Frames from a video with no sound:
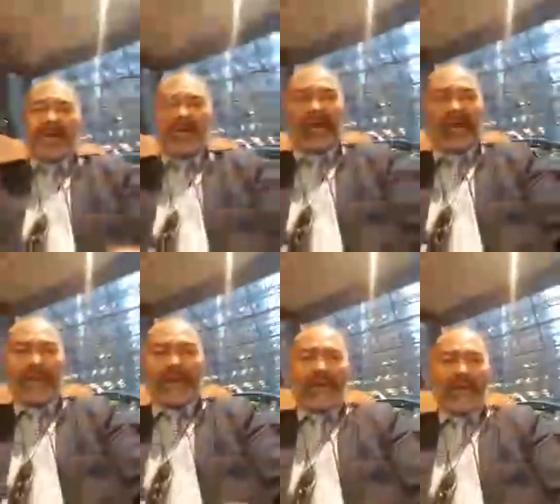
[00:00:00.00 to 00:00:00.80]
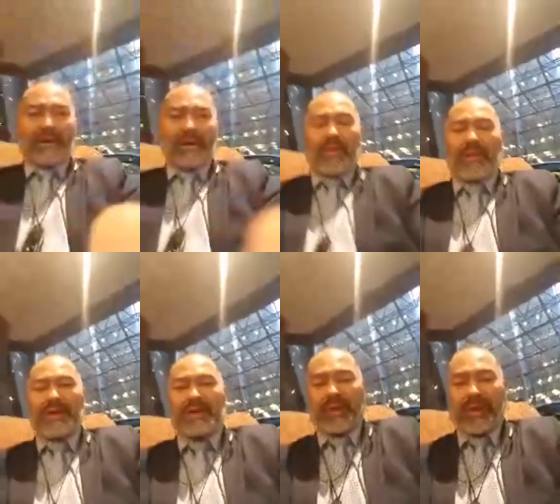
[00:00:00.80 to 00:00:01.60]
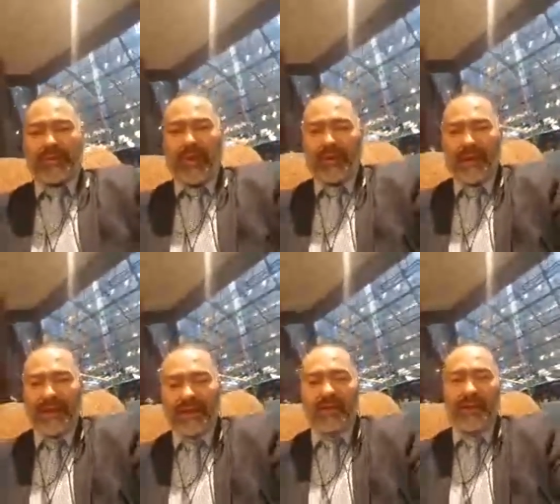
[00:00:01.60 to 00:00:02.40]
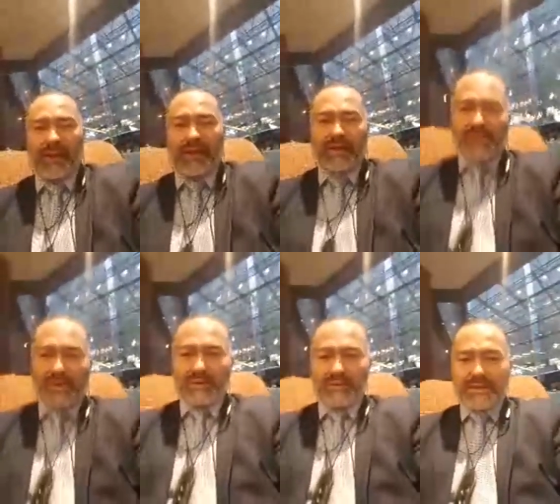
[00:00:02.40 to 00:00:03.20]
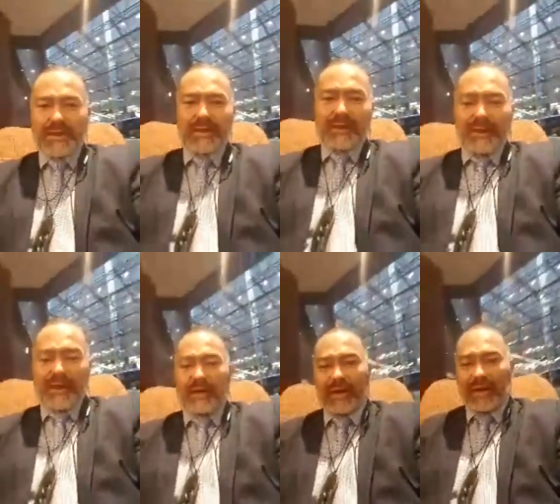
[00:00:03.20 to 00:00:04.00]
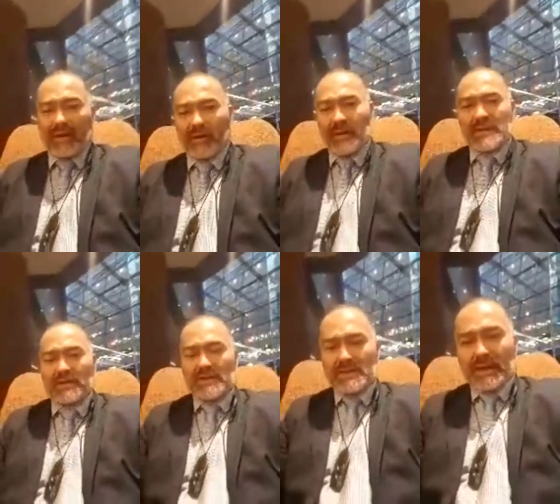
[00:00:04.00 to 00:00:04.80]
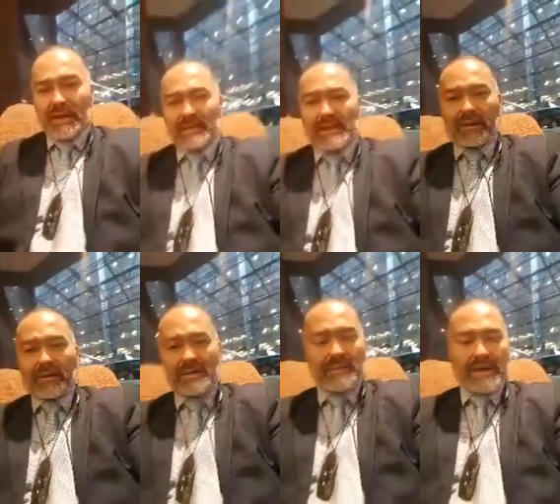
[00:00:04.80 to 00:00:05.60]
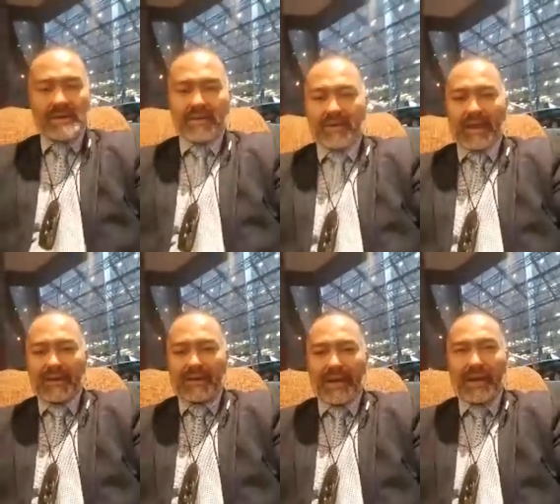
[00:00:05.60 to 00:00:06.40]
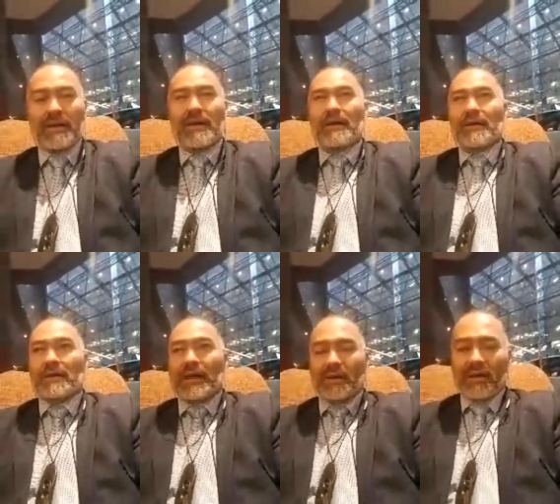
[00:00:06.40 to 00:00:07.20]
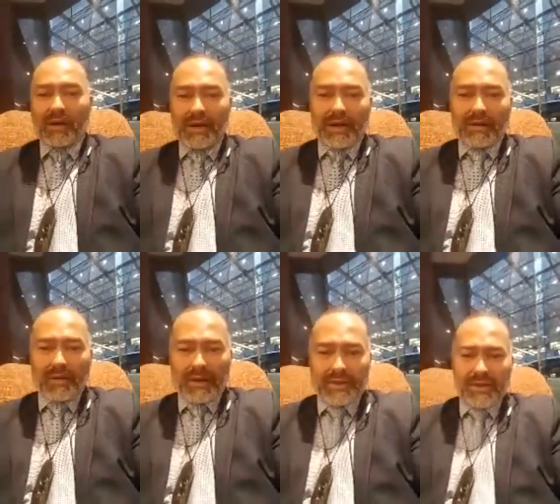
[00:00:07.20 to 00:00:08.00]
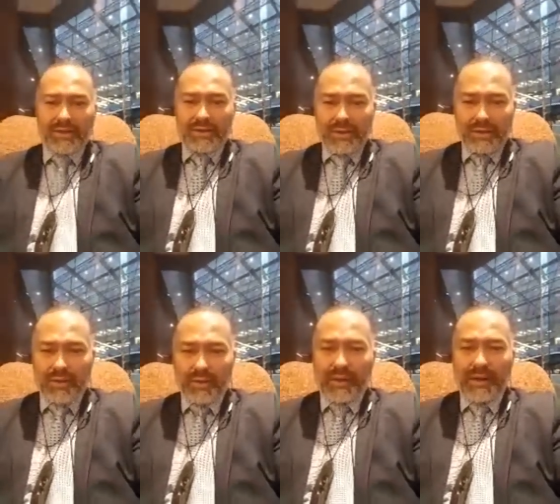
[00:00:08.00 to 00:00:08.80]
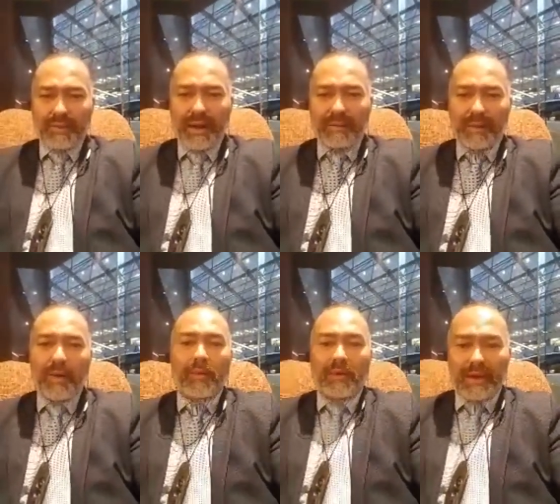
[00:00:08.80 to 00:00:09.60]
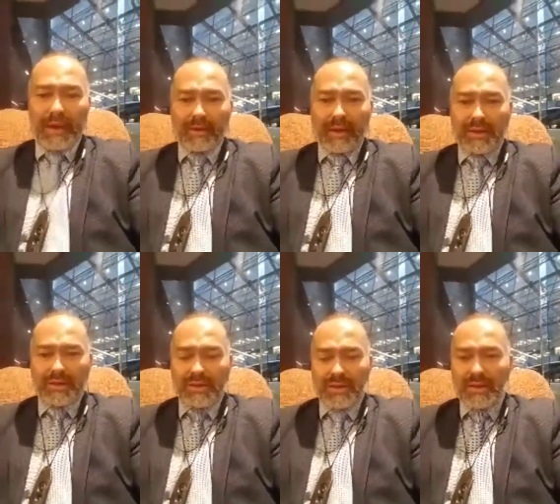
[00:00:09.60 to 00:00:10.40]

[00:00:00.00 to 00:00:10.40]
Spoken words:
we go again. We need to bring in proper economic controls and economic solutions to get us out of this massive debt that not only our grandchildren will end up paying, but probably their grandchildren